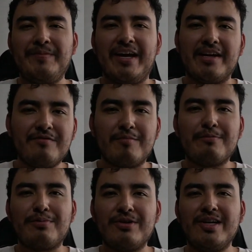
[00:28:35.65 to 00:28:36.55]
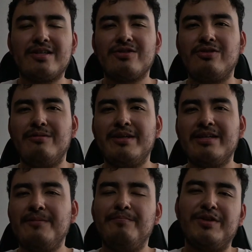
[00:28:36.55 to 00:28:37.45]
I have more projects
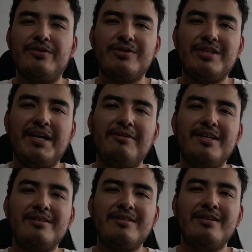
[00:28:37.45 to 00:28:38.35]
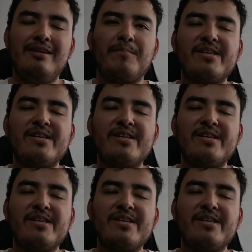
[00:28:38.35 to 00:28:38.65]
coming, new series.